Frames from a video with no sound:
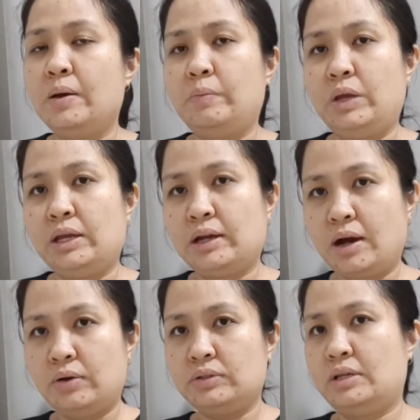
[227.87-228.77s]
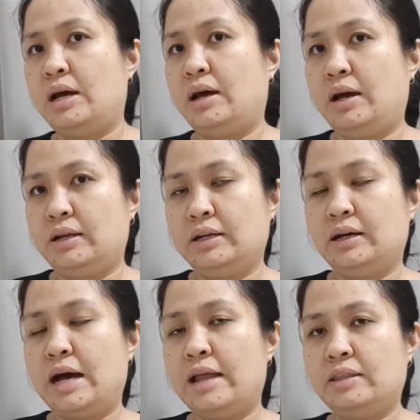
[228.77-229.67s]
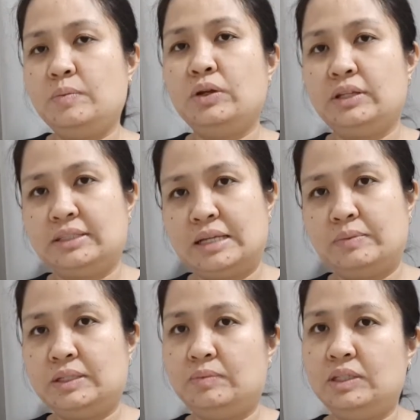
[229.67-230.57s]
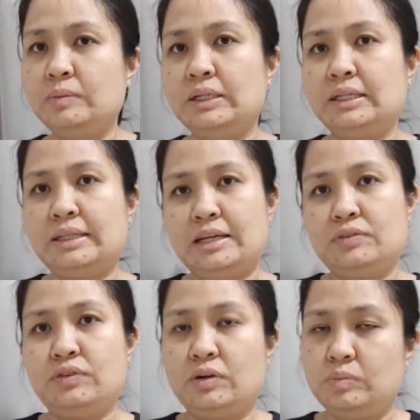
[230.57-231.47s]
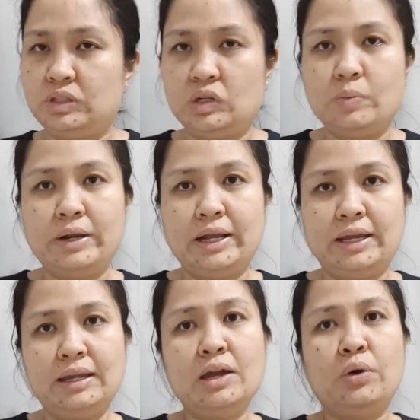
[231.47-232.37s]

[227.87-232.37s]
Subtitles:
because the antibiotic susceptibility tests for bisidomyelitis